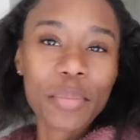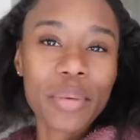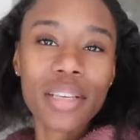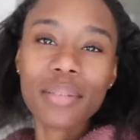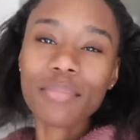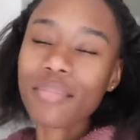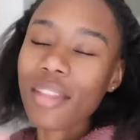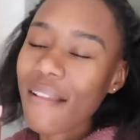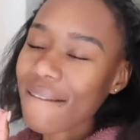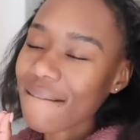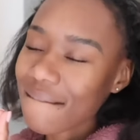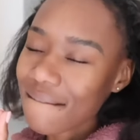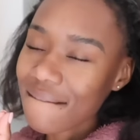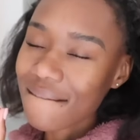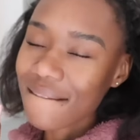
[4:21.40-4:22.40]
be
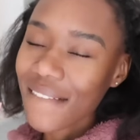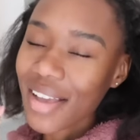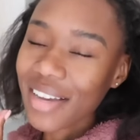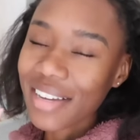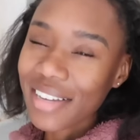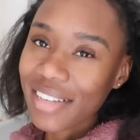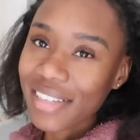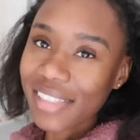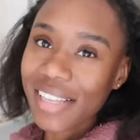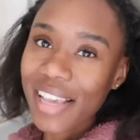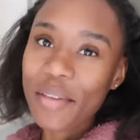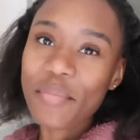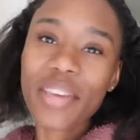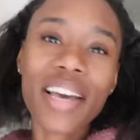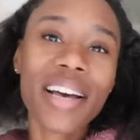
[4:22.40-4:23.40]
a good
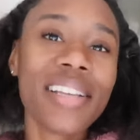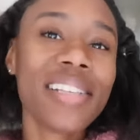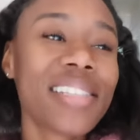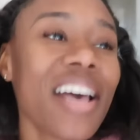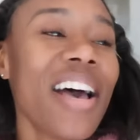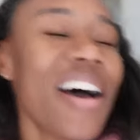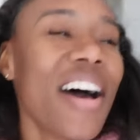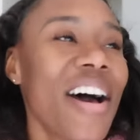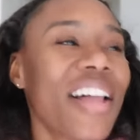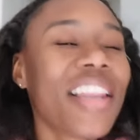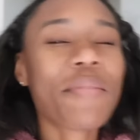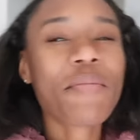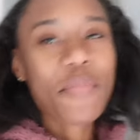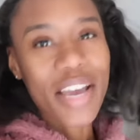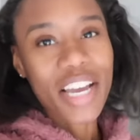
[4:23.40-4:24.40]
day because
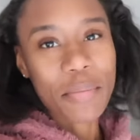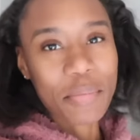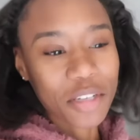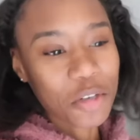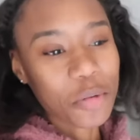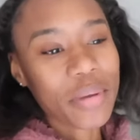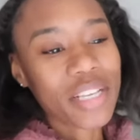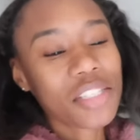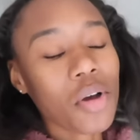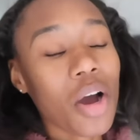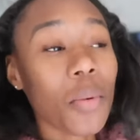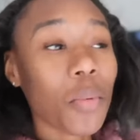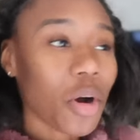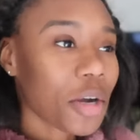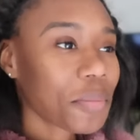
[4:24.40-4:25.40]
let me back up a little bit. So I
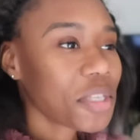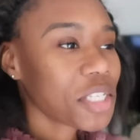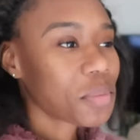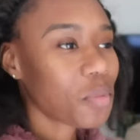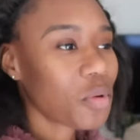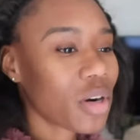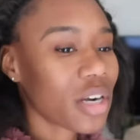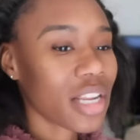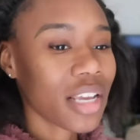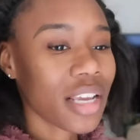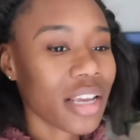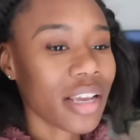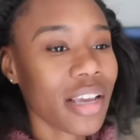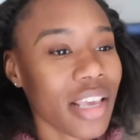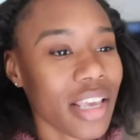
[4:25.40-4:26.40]
woke up this
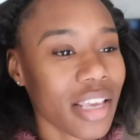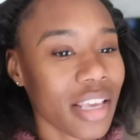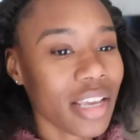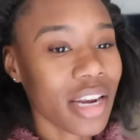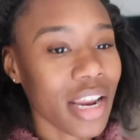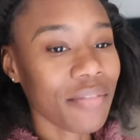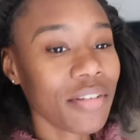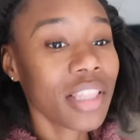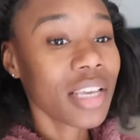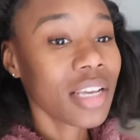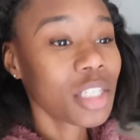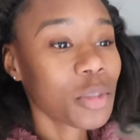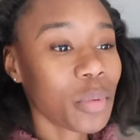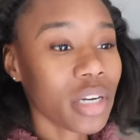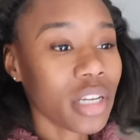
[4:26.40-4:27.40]
morning and everything
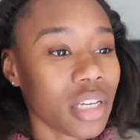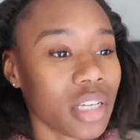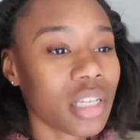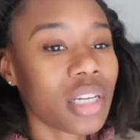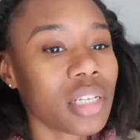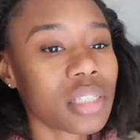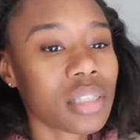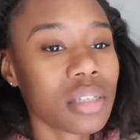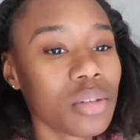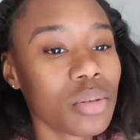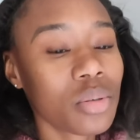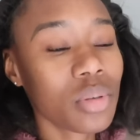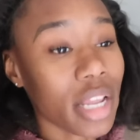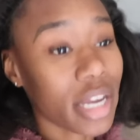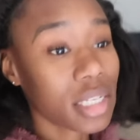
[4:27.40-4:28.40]
is pretty good. It's
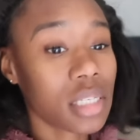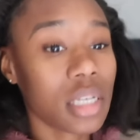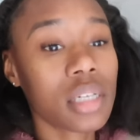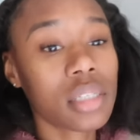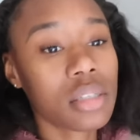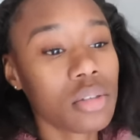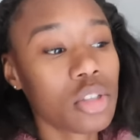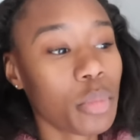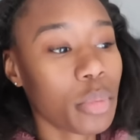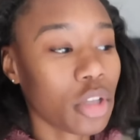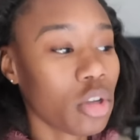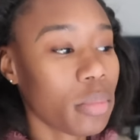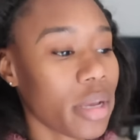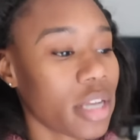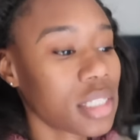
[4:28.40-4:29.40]
still, like I said, it's still super
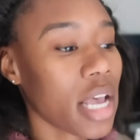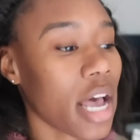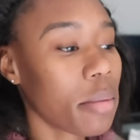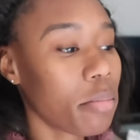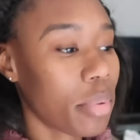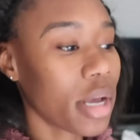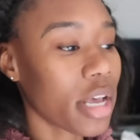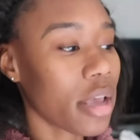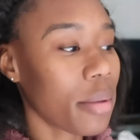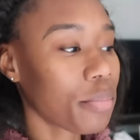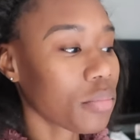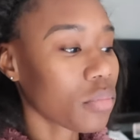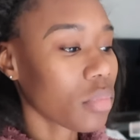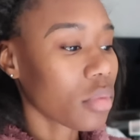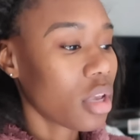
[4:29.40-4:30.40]
gloomy outside. But,
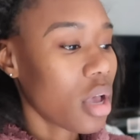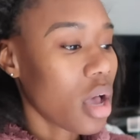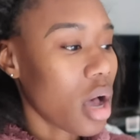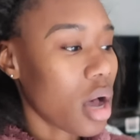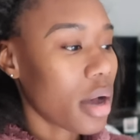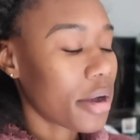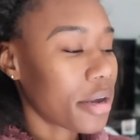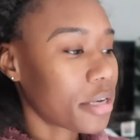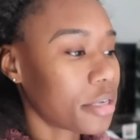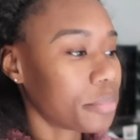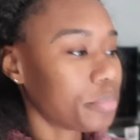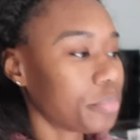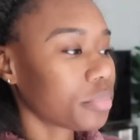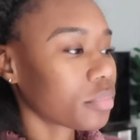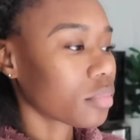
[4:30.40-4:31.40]

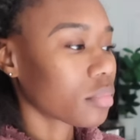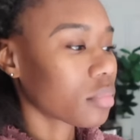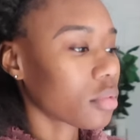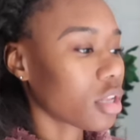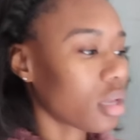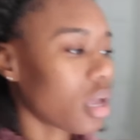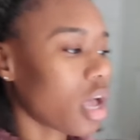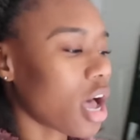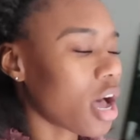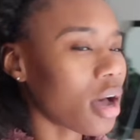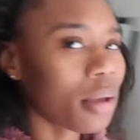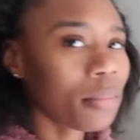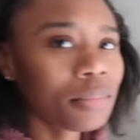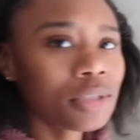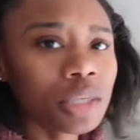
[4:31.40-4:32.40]
um...
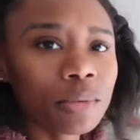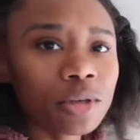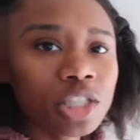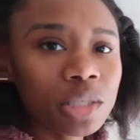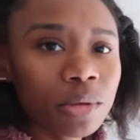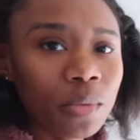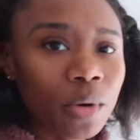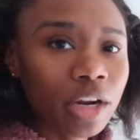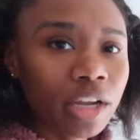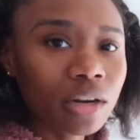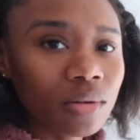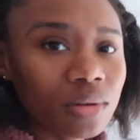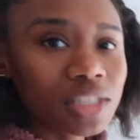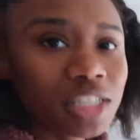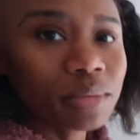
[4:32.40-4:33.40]
I'm supposed to be working
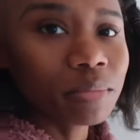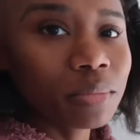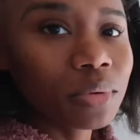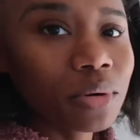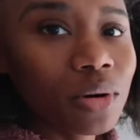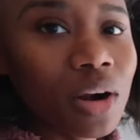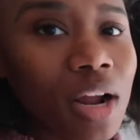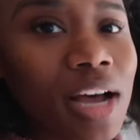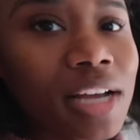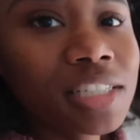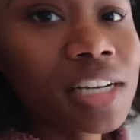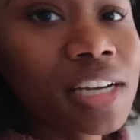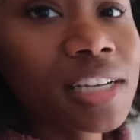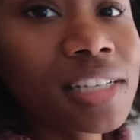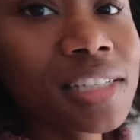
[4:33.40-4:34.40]
on some
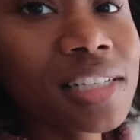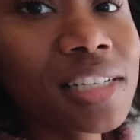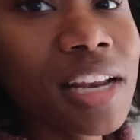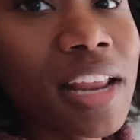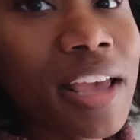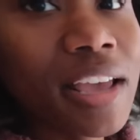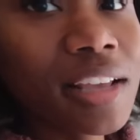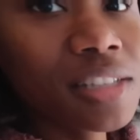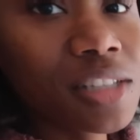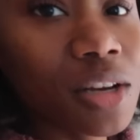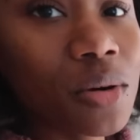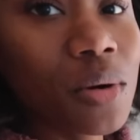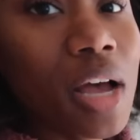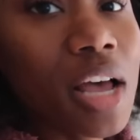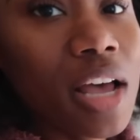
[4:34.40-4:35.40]
projects today.
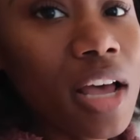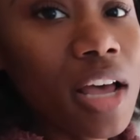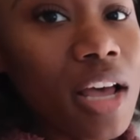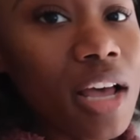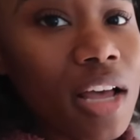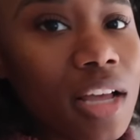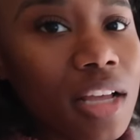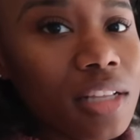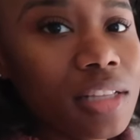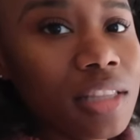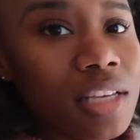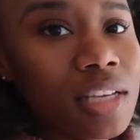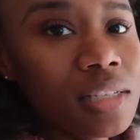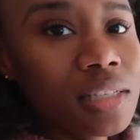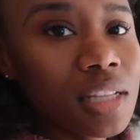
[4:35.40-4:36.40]
So
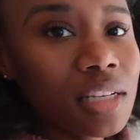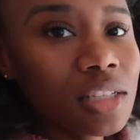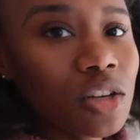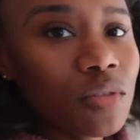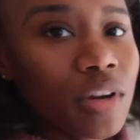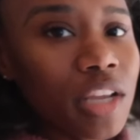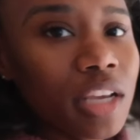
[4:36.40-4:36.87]
these things over